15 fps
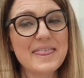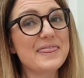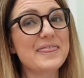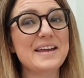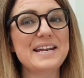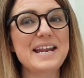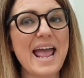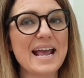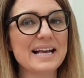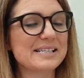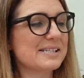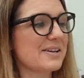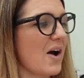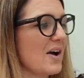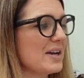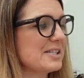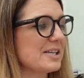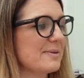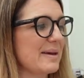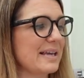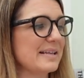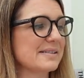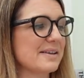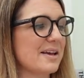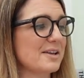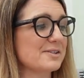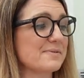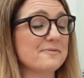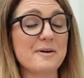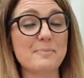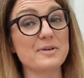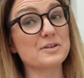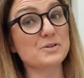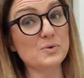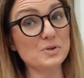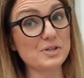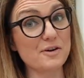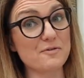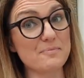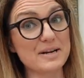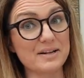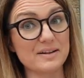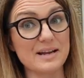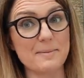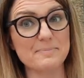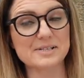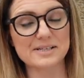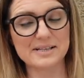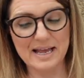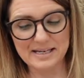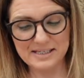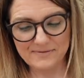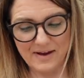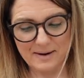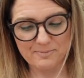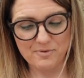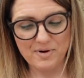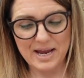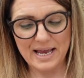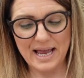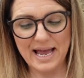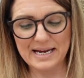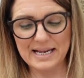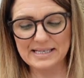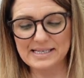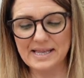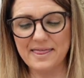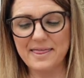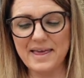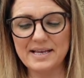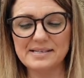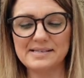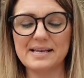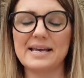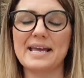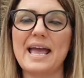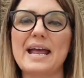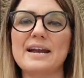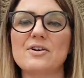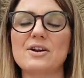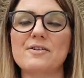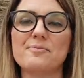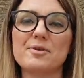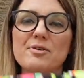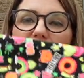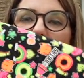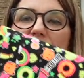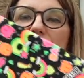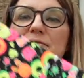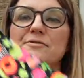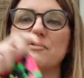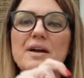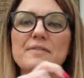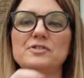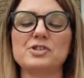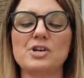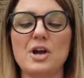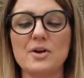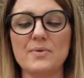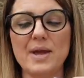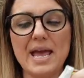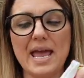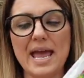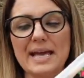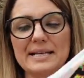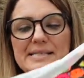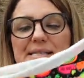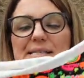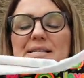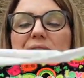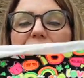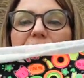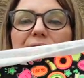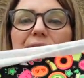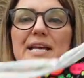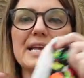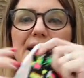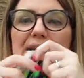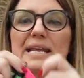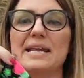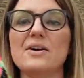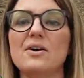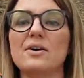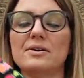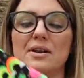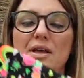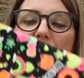The next item is some fabric that's also from Little Legs Fabric. And it's this, again, got it from the Creative Craft Show. It's this lovely neon